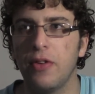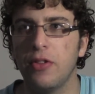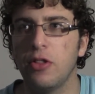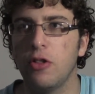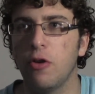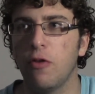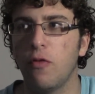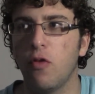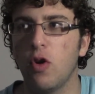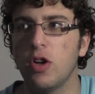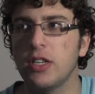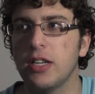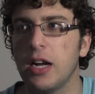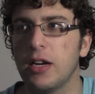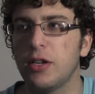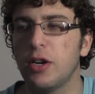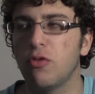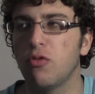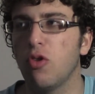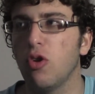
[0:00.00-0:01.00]
their voice
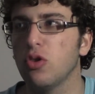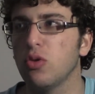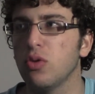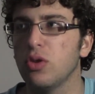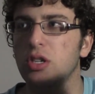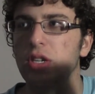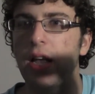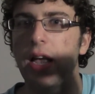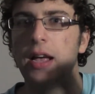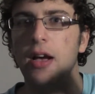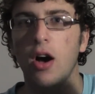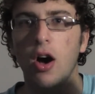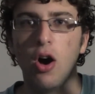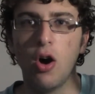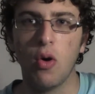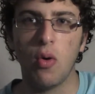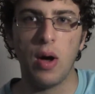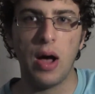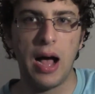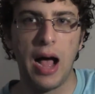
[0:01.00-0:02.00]
acting roles will say,
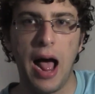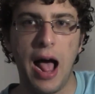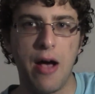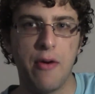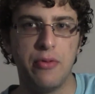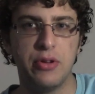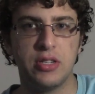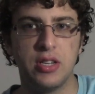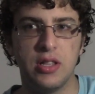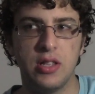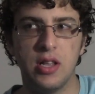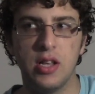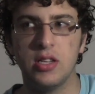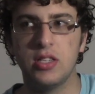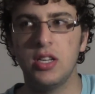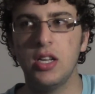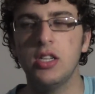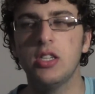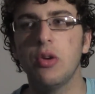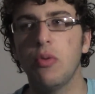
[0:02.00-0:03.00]
oh, I was in
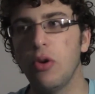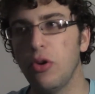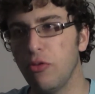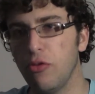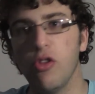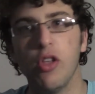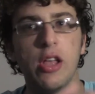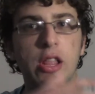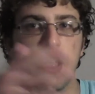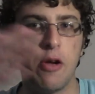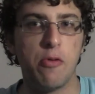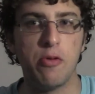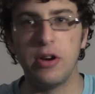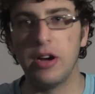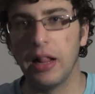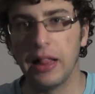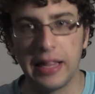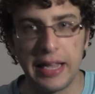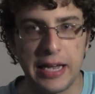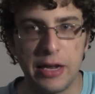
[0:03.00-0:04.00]
this season, when really they were
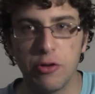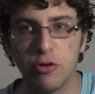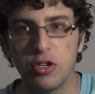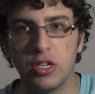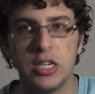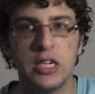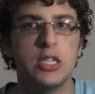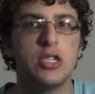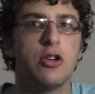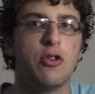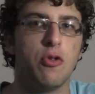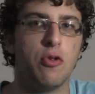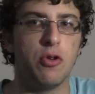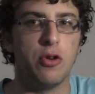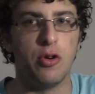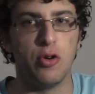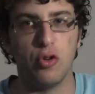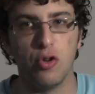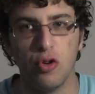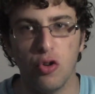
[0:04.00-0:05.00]
in a later season or
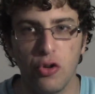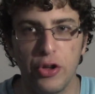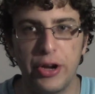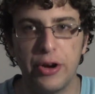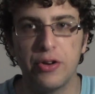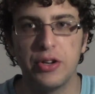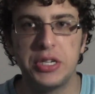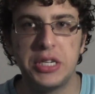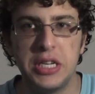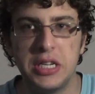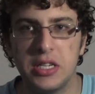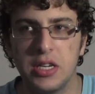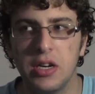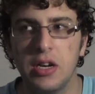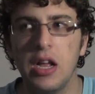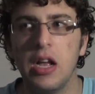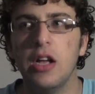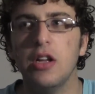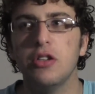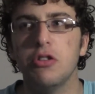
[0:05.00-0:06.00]
an earlier
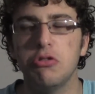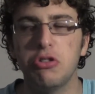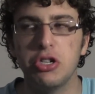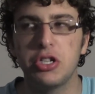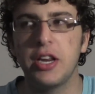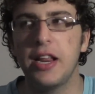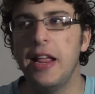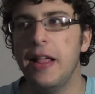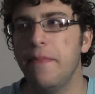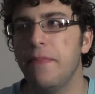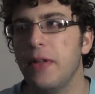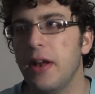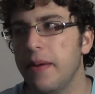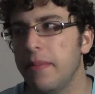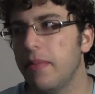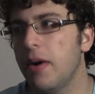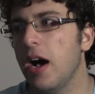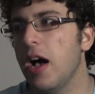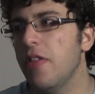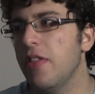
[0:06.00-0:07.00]
season. So just keep that
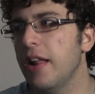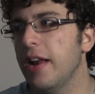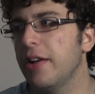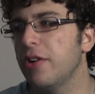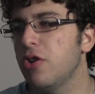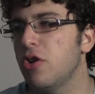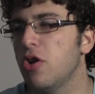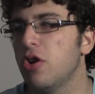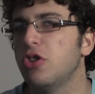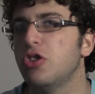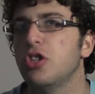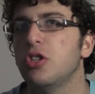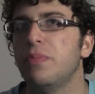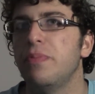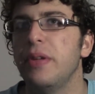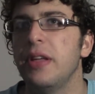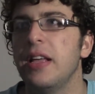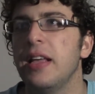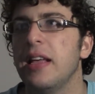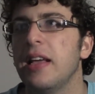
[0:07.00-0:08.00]
in mind, that it could just
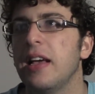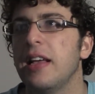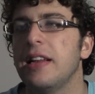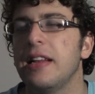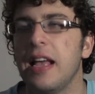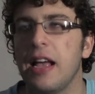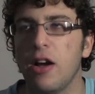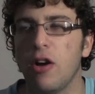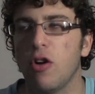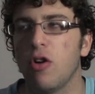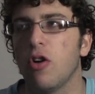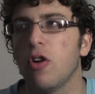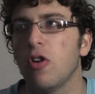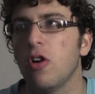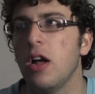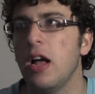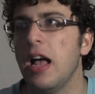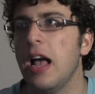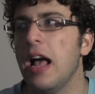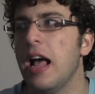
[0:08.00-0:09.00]
be an
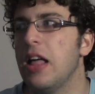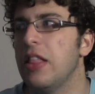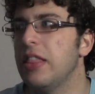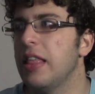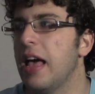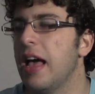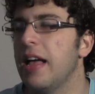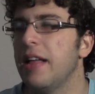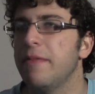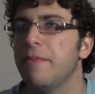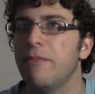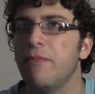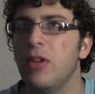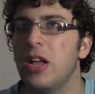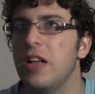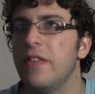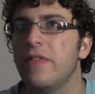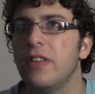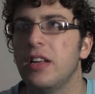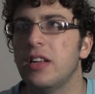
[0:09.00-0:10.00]
error, and that
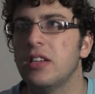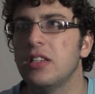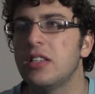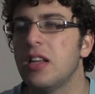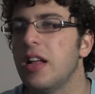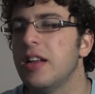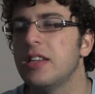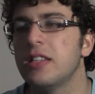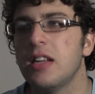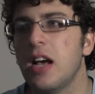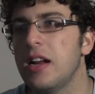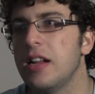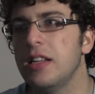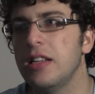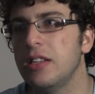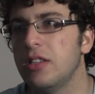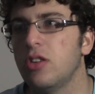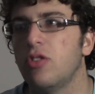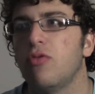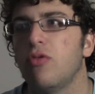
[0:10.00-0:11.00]
maybe instead Snide
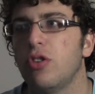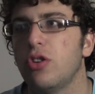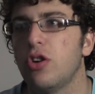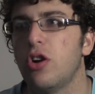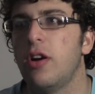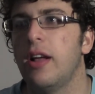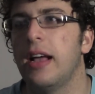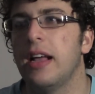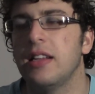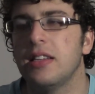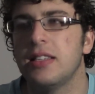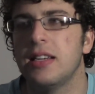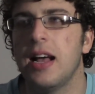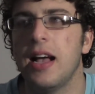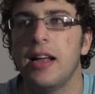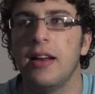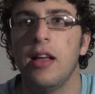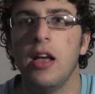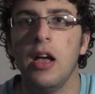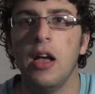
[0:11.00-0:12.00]
isn't returning. And
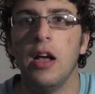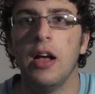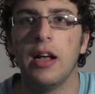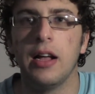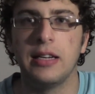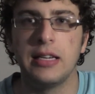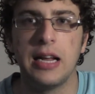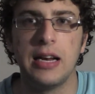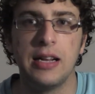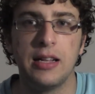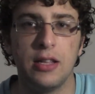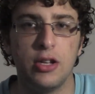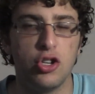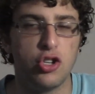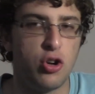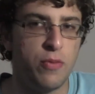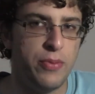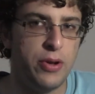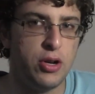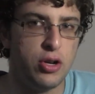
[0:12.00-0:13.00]
Snide technically
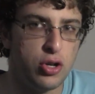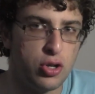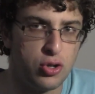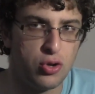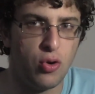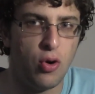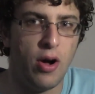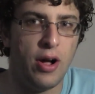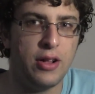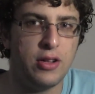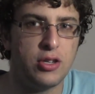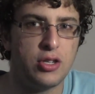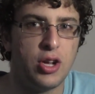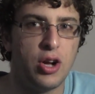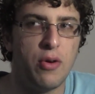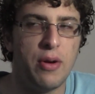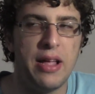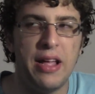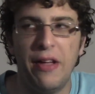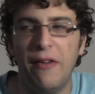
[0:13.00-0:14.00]
should be destroyed.
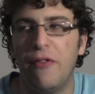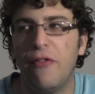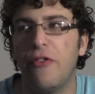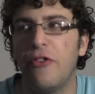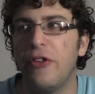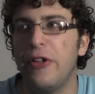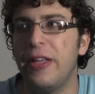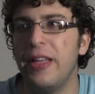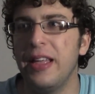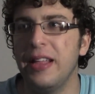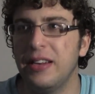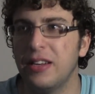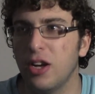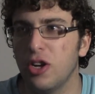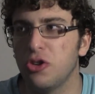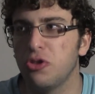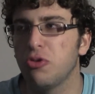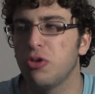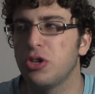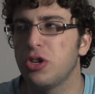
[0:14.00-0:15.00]
So if he
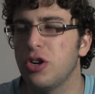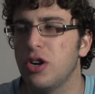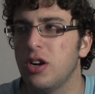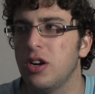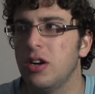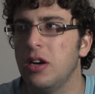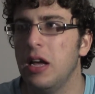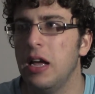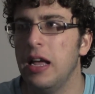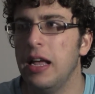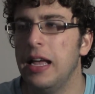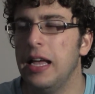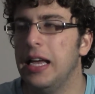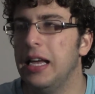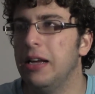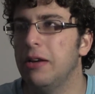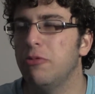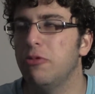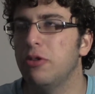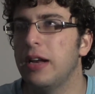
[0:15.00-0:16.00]
does return,
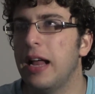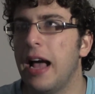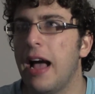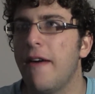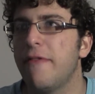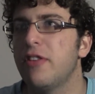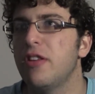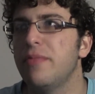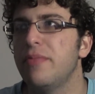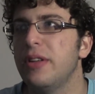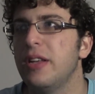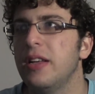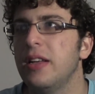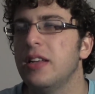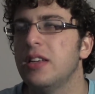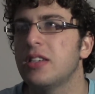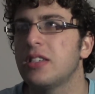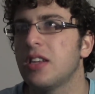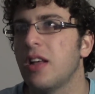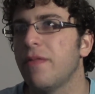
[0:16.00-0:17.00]
it would have to
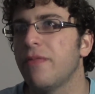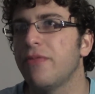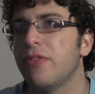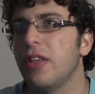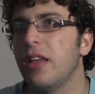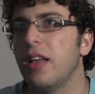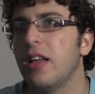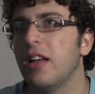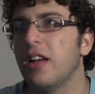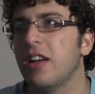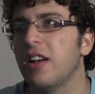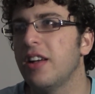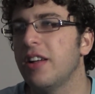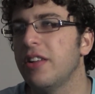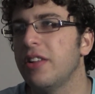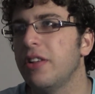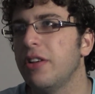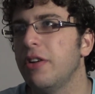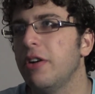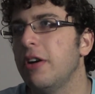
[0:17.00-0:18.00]
be something, it
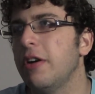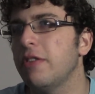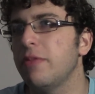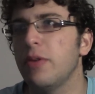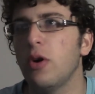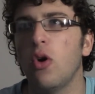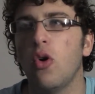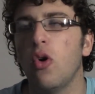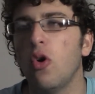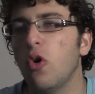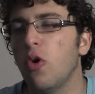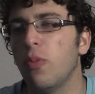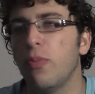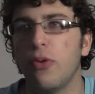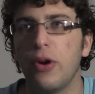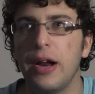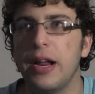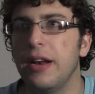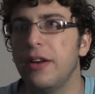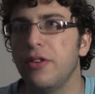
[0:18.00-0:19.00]
would have to be a whole
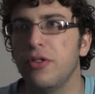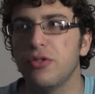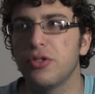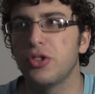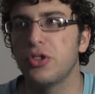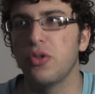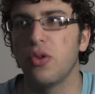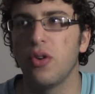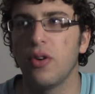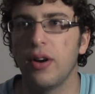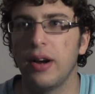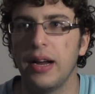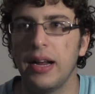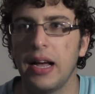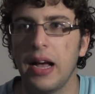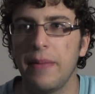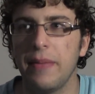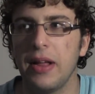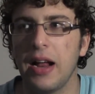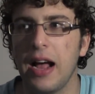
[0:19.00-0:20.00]
brand new story.
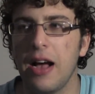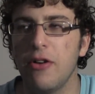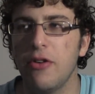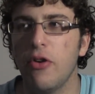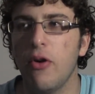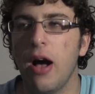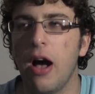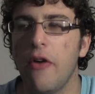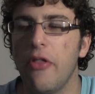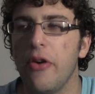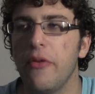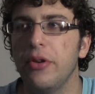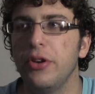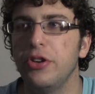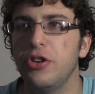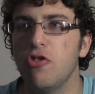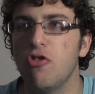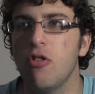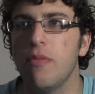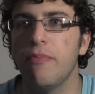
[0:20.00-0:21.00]
I mean, I don't know how they
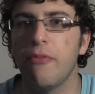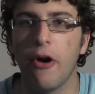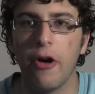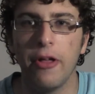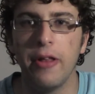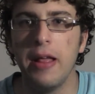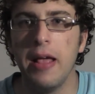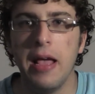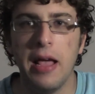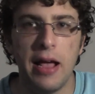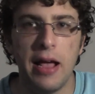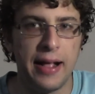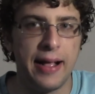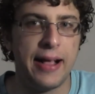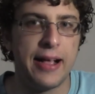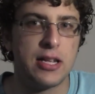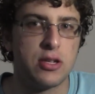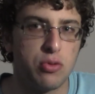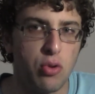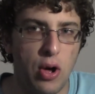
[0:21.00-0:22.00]
would do it, but
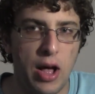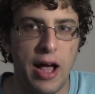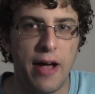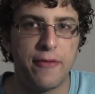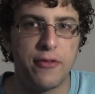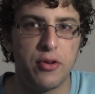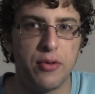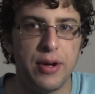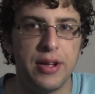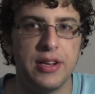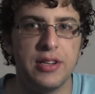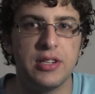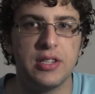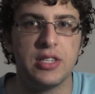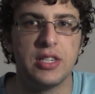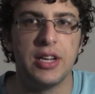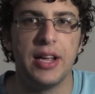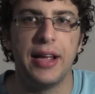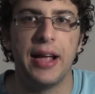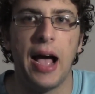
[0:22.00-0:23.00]
guess we'll have to wait and
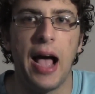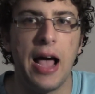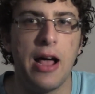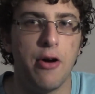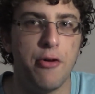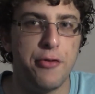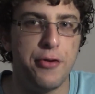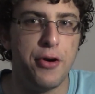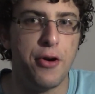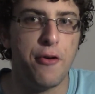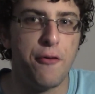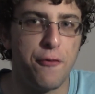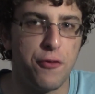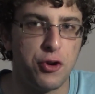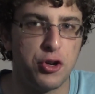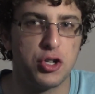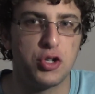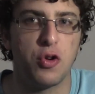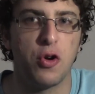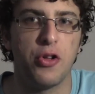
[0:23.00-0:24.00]
see. I don't know
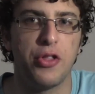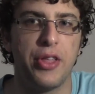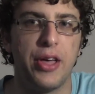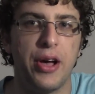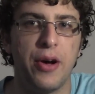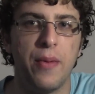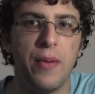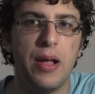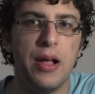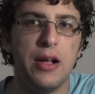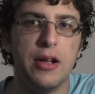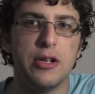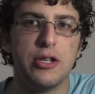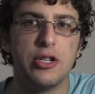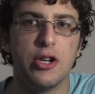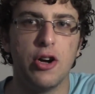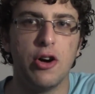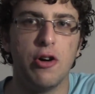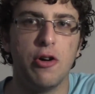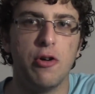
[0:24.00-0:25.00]
for sure, though.
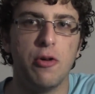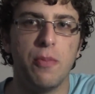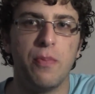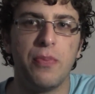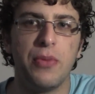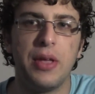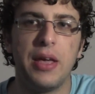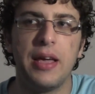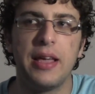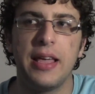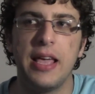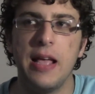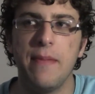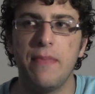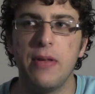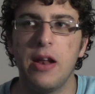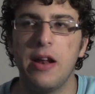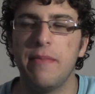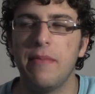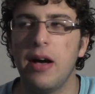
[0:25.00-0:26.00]
So
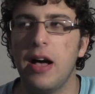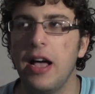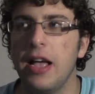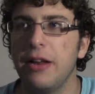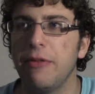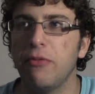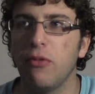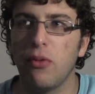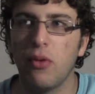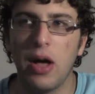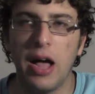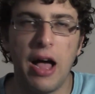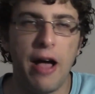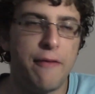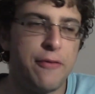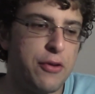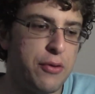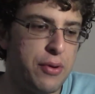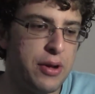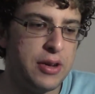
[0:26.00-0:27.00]
keep that in mind. We'll
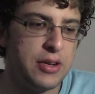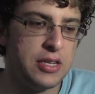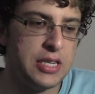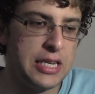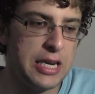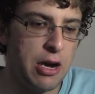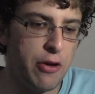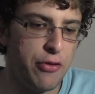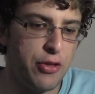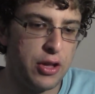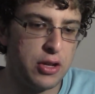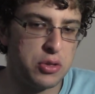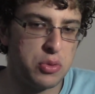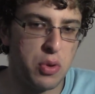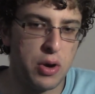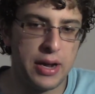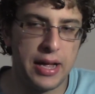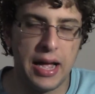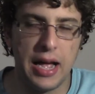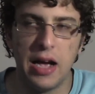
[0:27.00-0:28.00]
have to wait and see how things
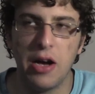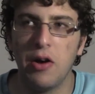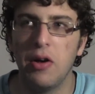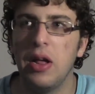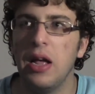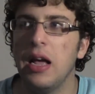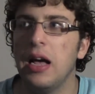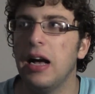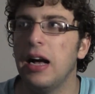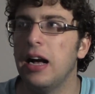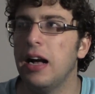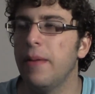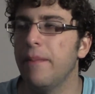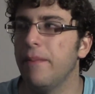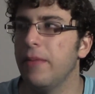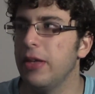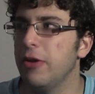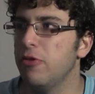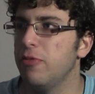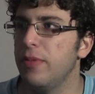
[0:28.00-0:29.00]
work out.
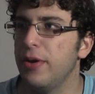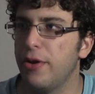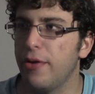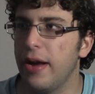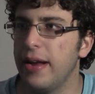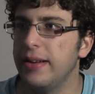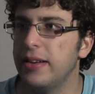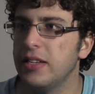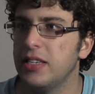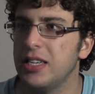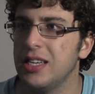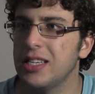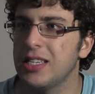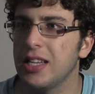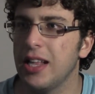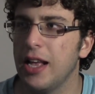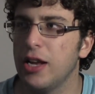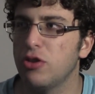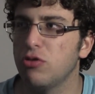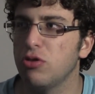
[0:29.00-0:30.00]
It would be great to see
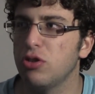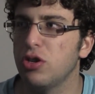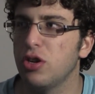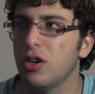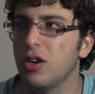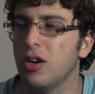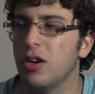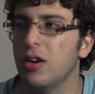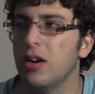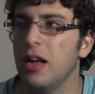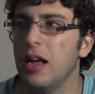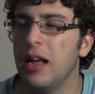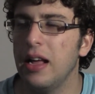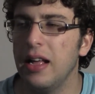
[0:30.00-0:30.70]
Sledge return,